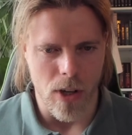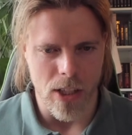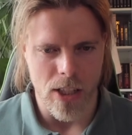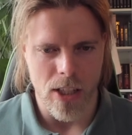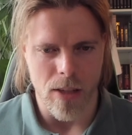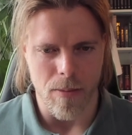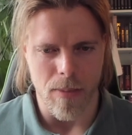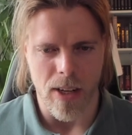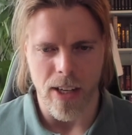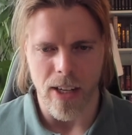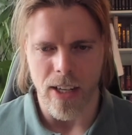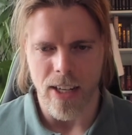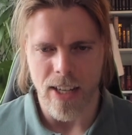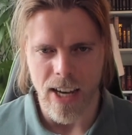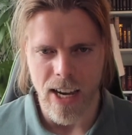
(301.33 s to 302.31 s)
was
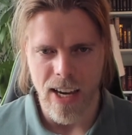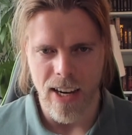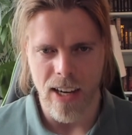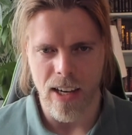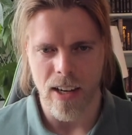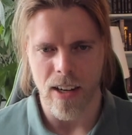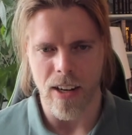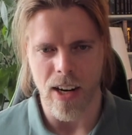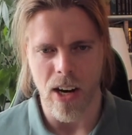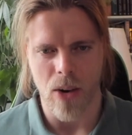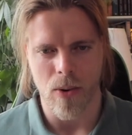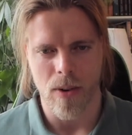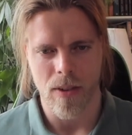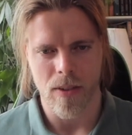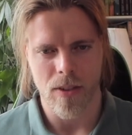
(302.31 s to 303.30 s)
my take
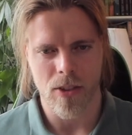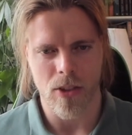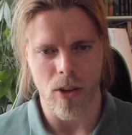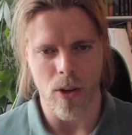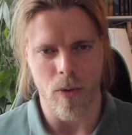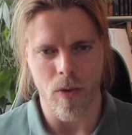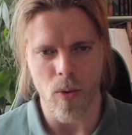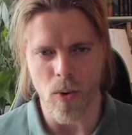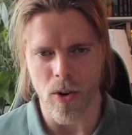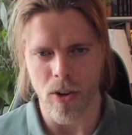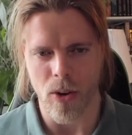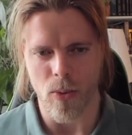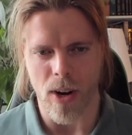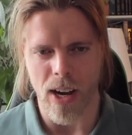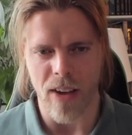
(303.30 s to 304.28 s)
now. So if you
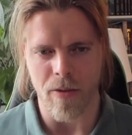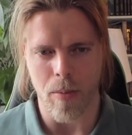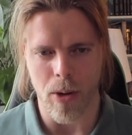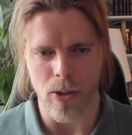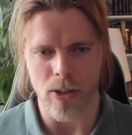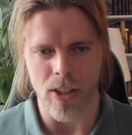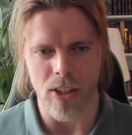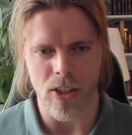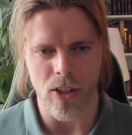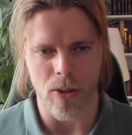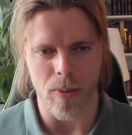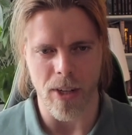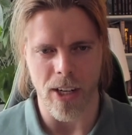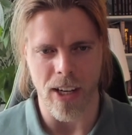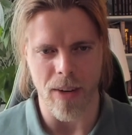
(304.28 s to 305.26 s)
wonder why I've posted
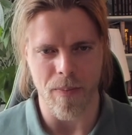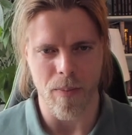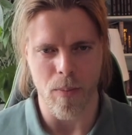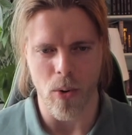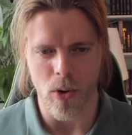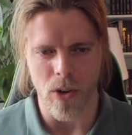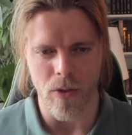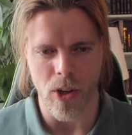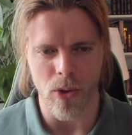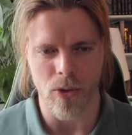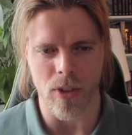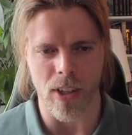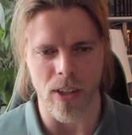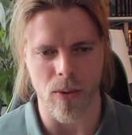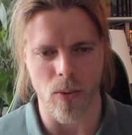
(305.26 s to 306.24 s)
so many book
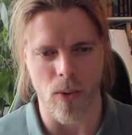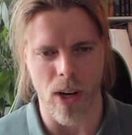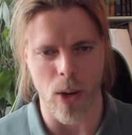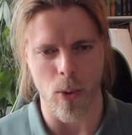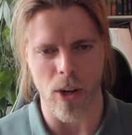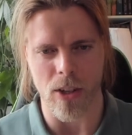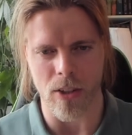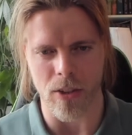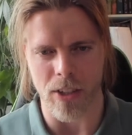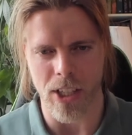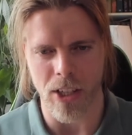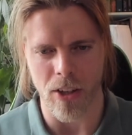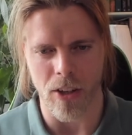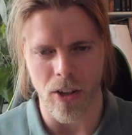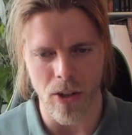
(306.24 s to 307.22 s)
reviews and why I will
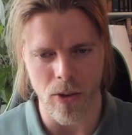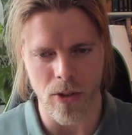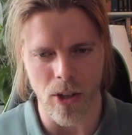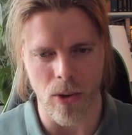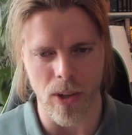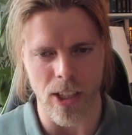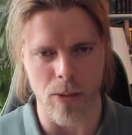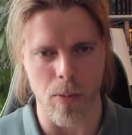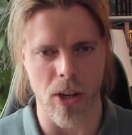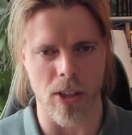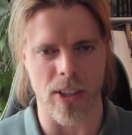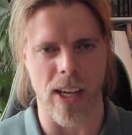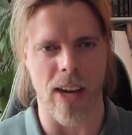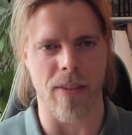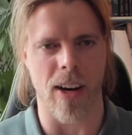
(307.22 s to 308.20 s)
continue to do so, it's
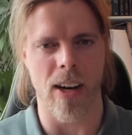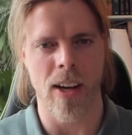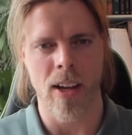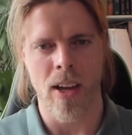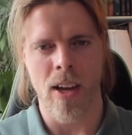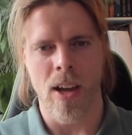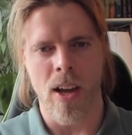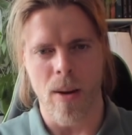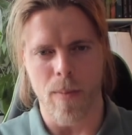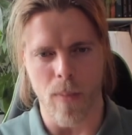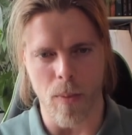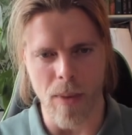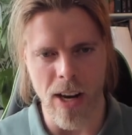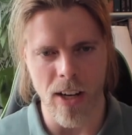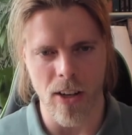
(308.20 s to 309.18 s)
because I have a
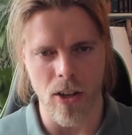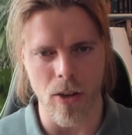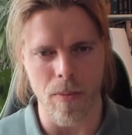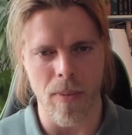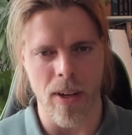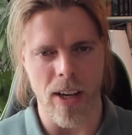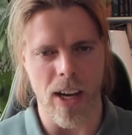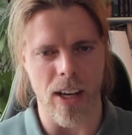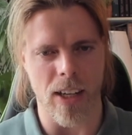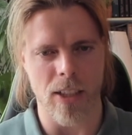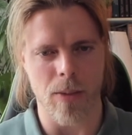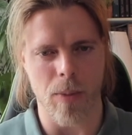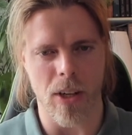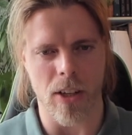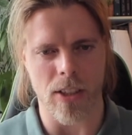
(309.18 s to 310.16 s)
momentum, and
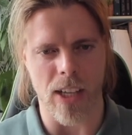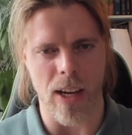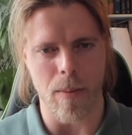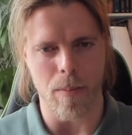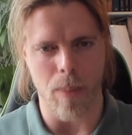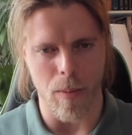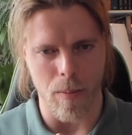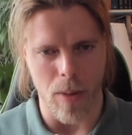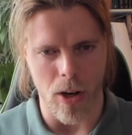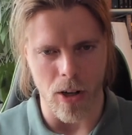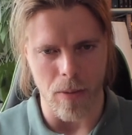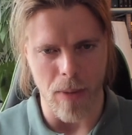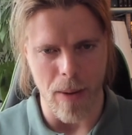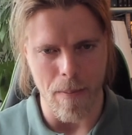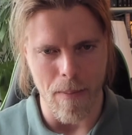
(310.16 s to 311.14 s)
it's because I
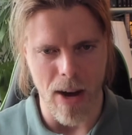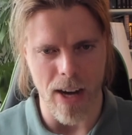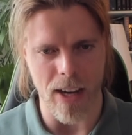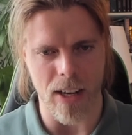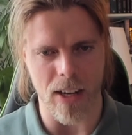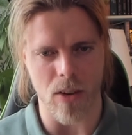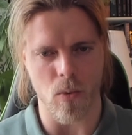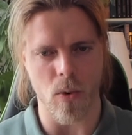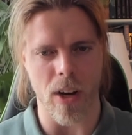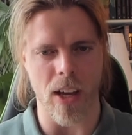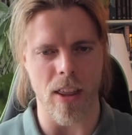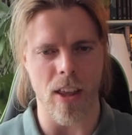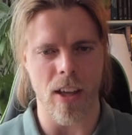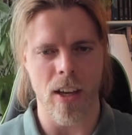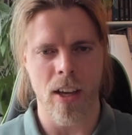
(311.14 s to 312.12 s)
bombard my mind
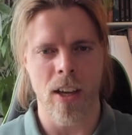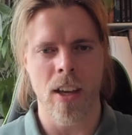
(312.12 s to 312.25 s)
with